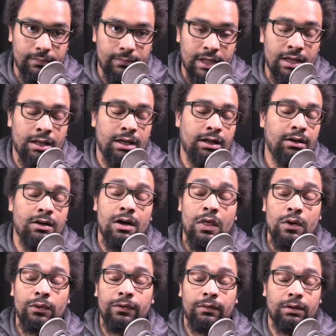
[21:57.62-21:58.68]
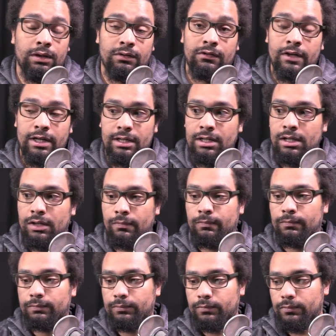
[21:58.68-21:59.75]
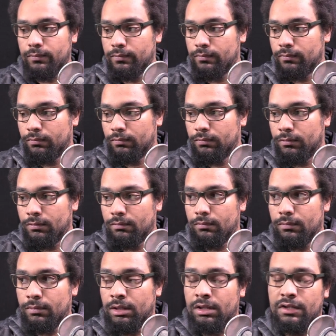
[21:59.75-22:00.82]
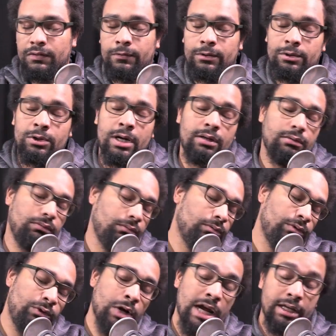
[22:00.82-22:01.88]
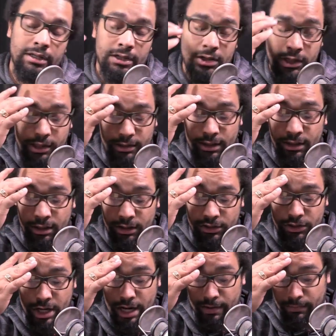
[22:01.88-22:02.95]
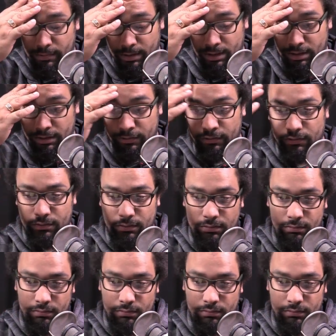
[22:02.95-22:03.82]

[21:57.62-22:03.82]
And like another thing is like, at least for Dragon Deity Tribe, is